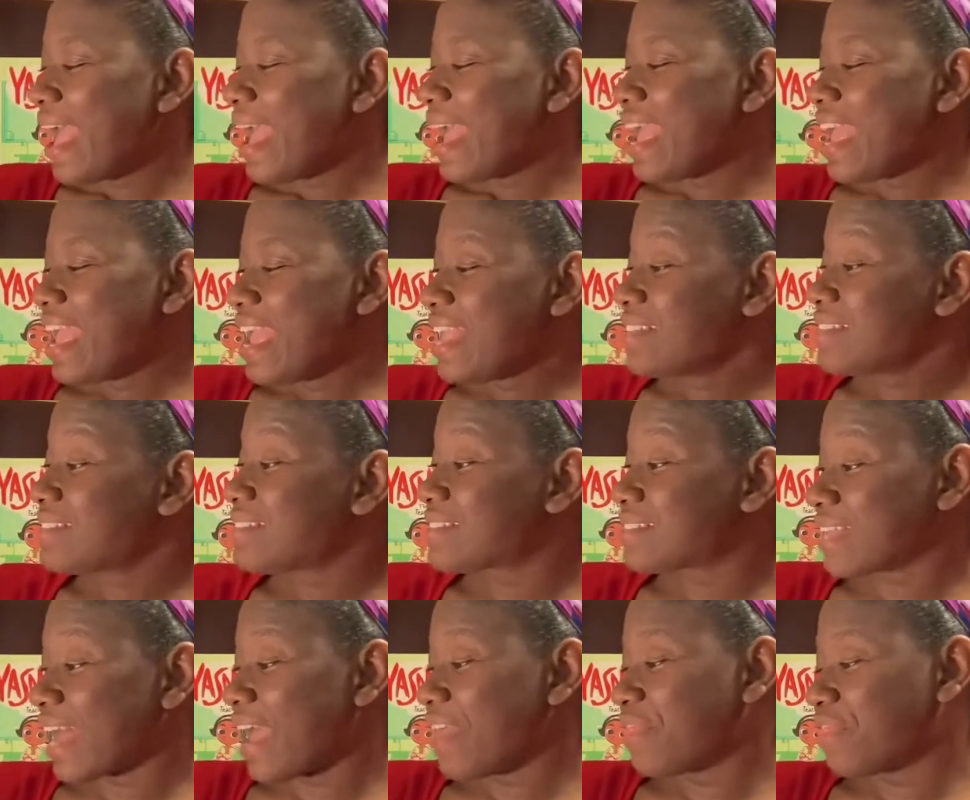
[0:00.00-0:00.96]

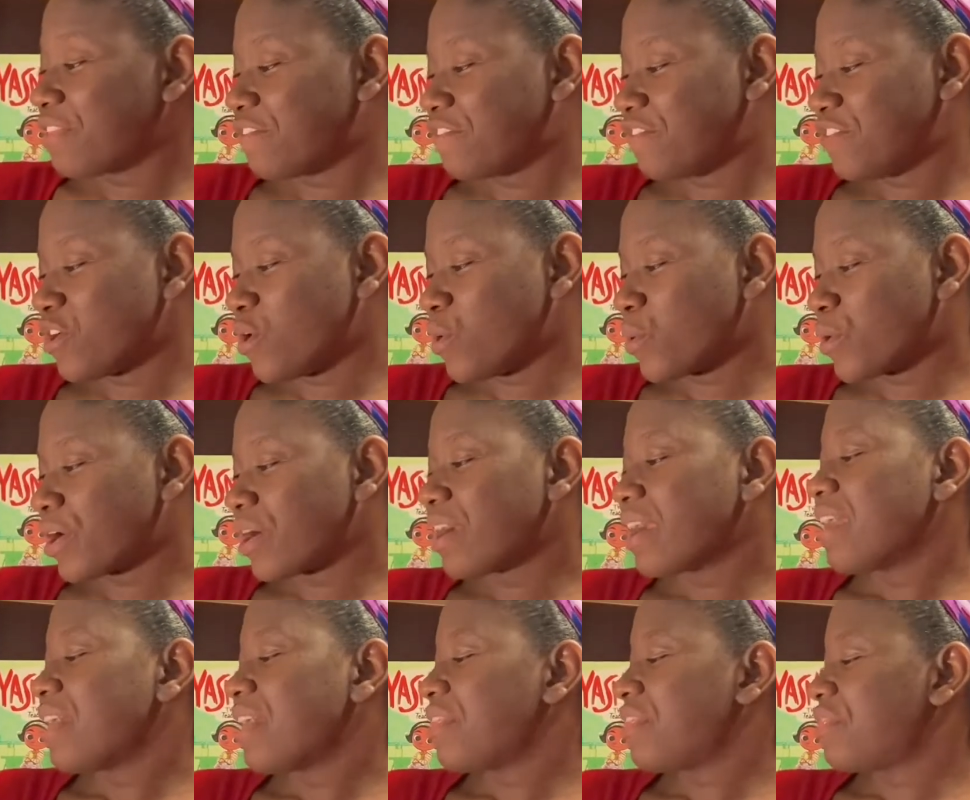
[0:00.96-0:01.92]
Inside the flower,
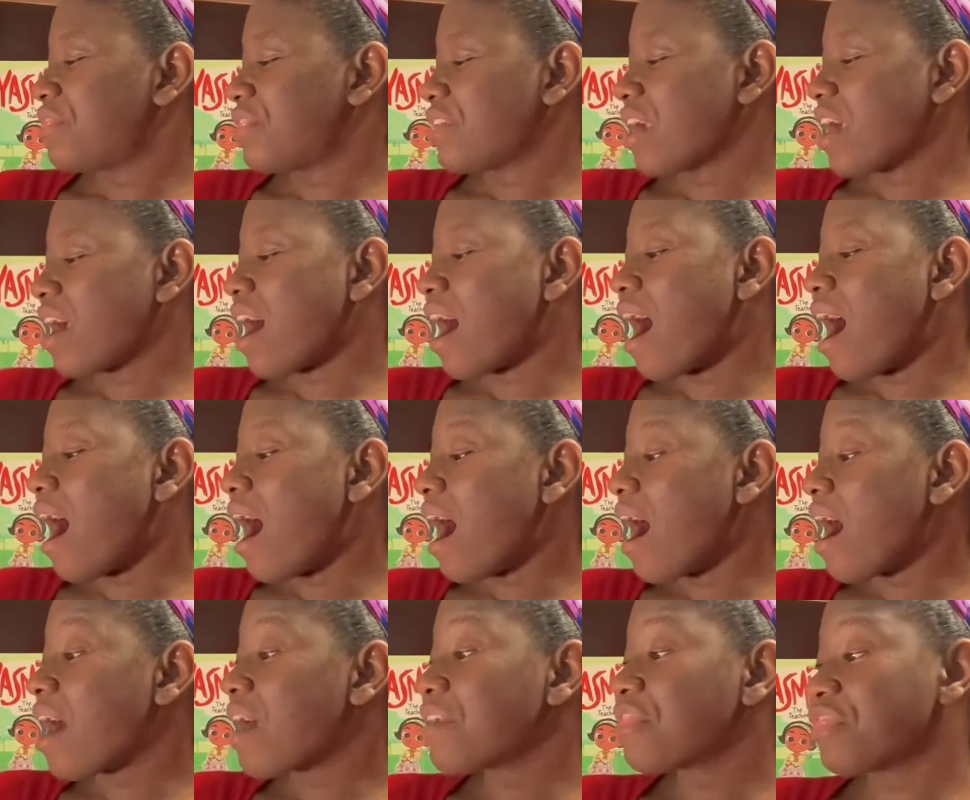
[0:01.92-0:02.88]
there
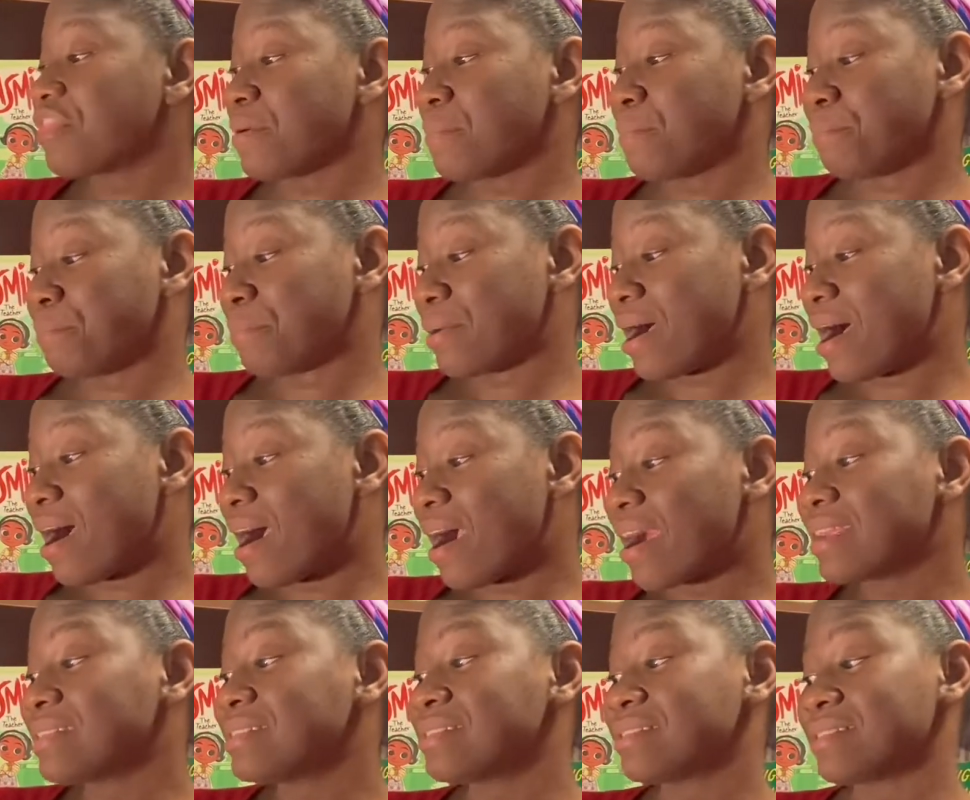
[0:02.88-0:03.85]
are the
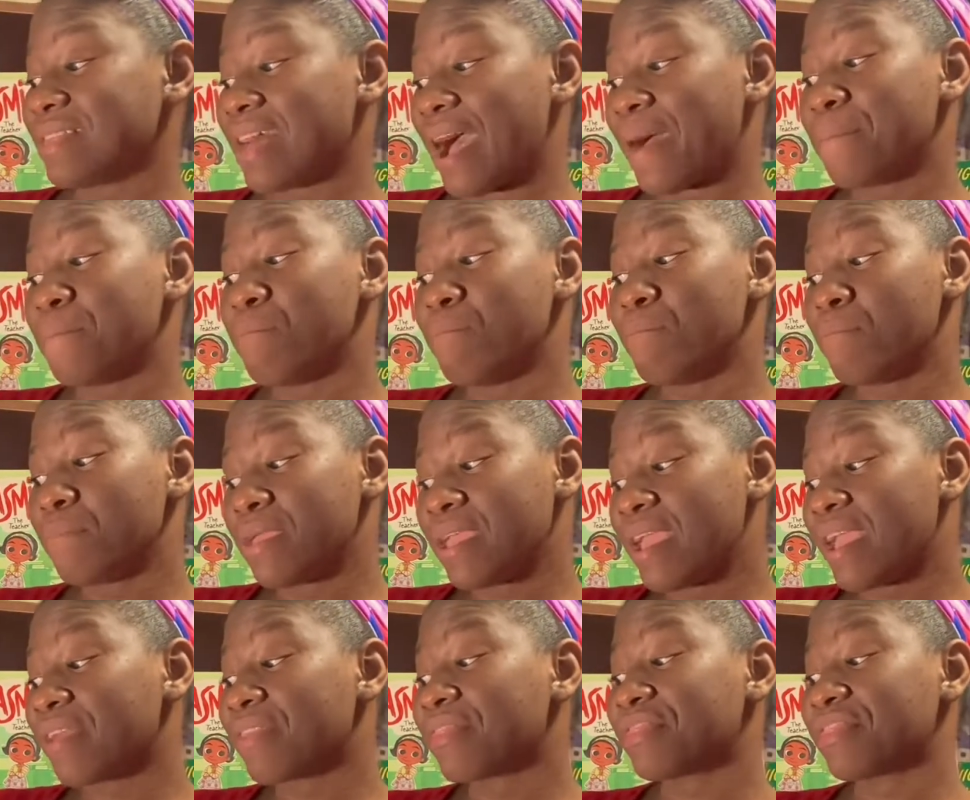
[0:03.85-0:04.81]
parts that
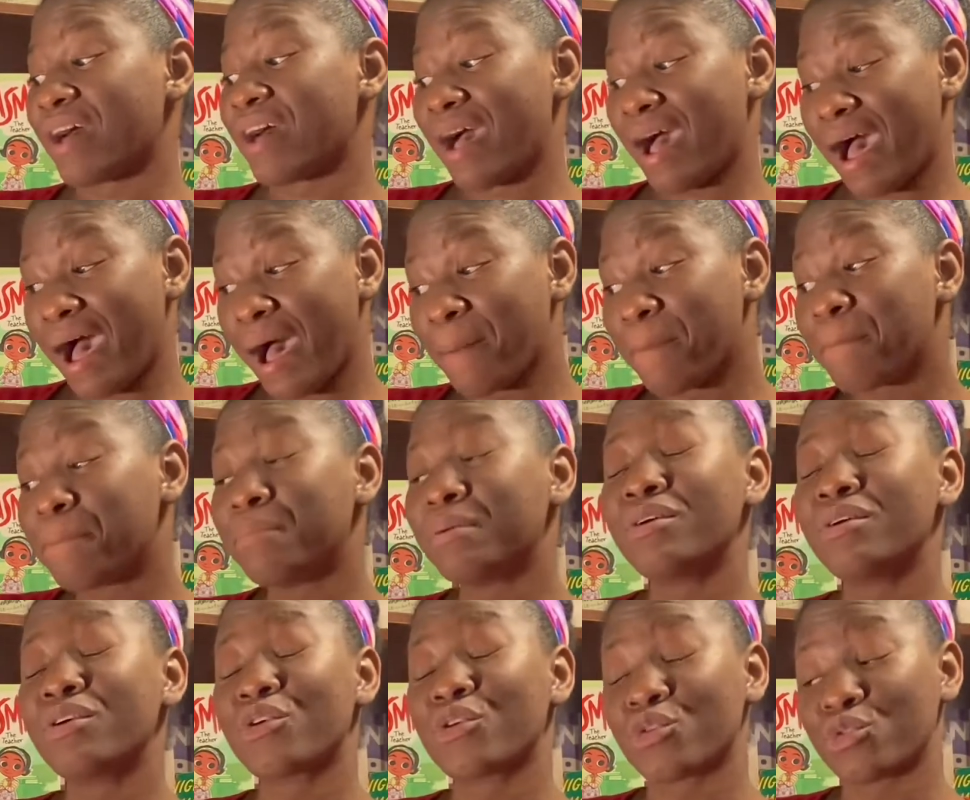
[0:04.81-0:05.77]
make the
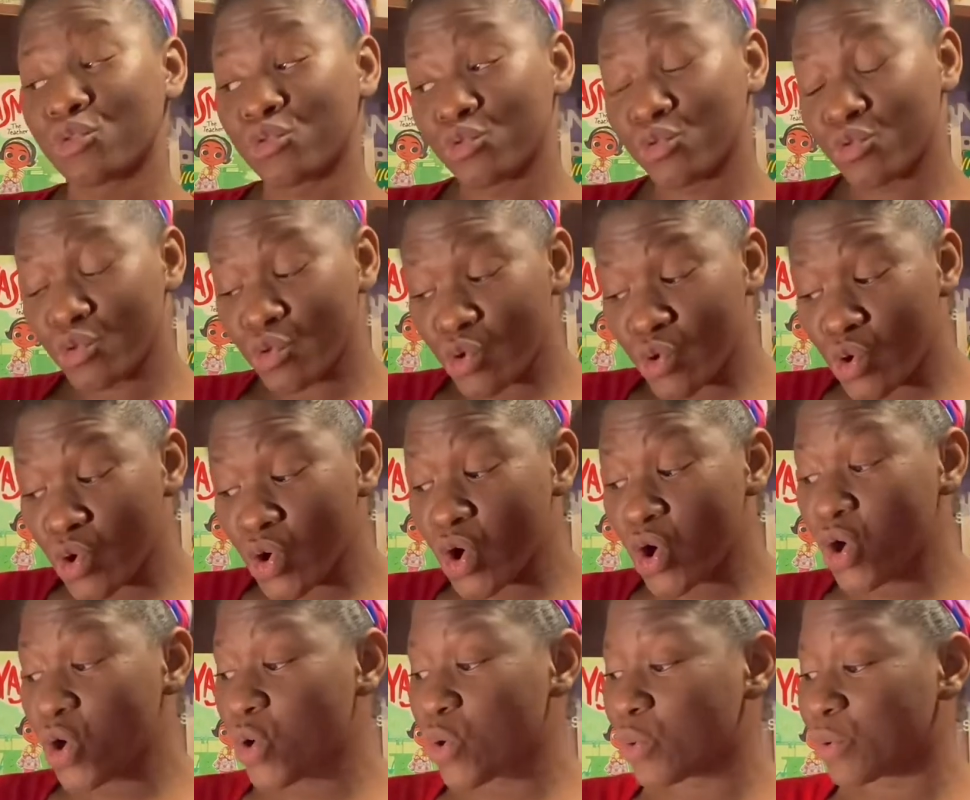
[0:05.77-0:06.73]
apple
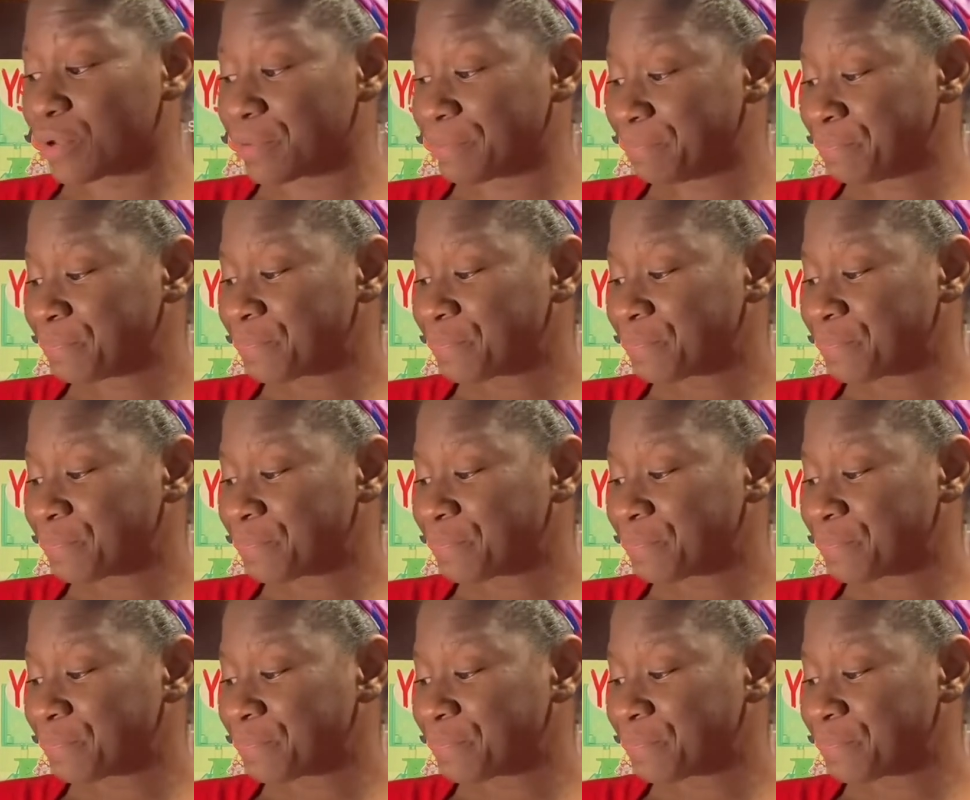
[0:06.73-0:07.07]
grow.